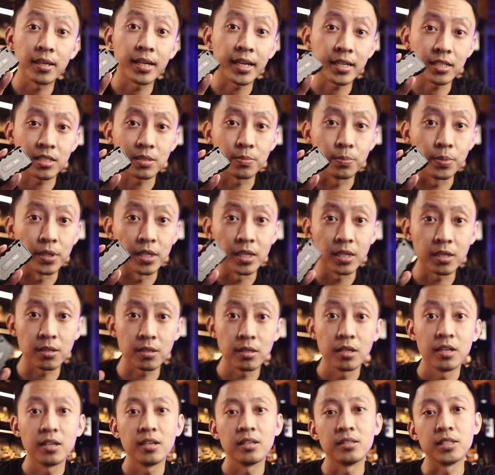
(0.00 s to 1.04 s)
lights being
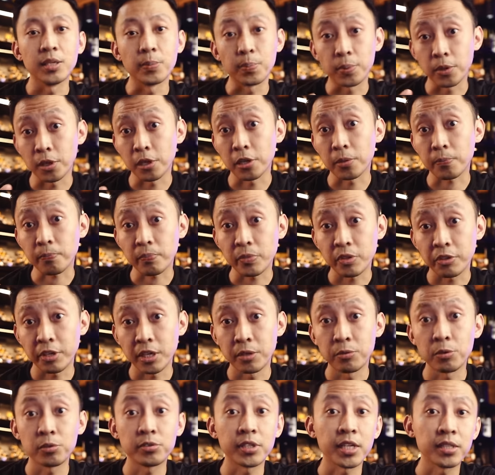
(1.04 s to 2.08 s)
deployed like
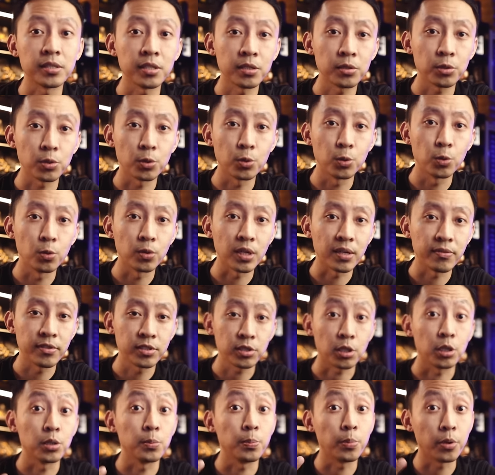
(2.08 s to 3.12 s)
rotated to whoever's
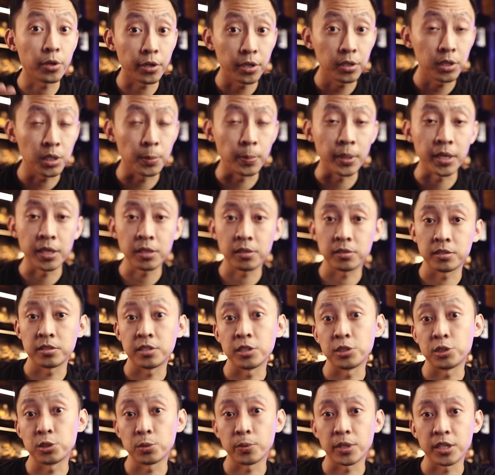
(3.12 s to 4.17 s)
on point depending on the
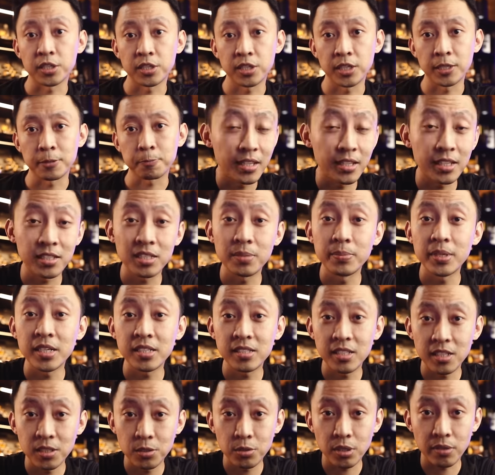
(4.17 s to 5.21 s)
situation. It doesn't make
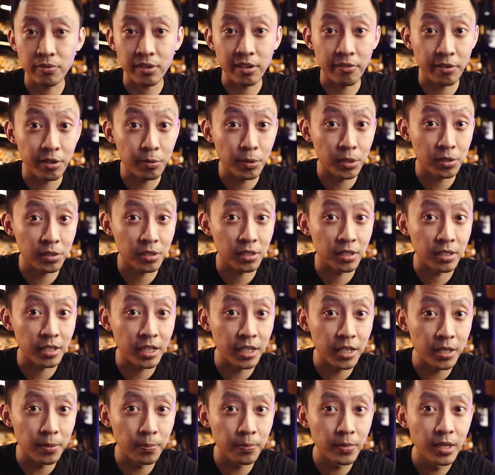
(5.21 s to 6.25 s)
sense to have everyone on the
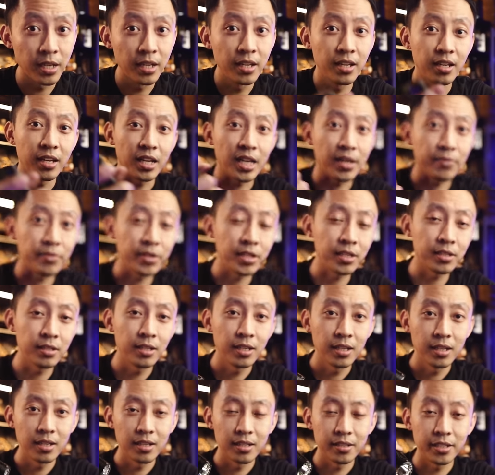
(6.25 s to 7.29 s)
team having
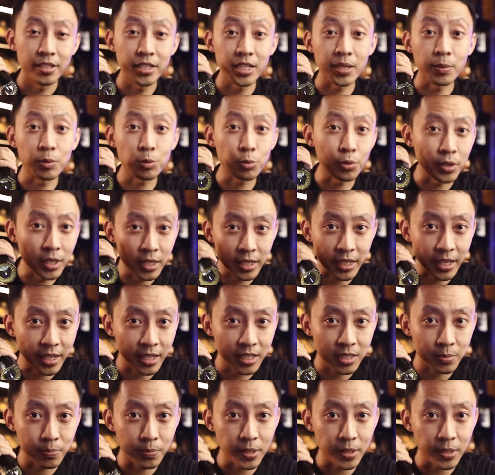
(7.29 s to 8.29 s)
TM20Ks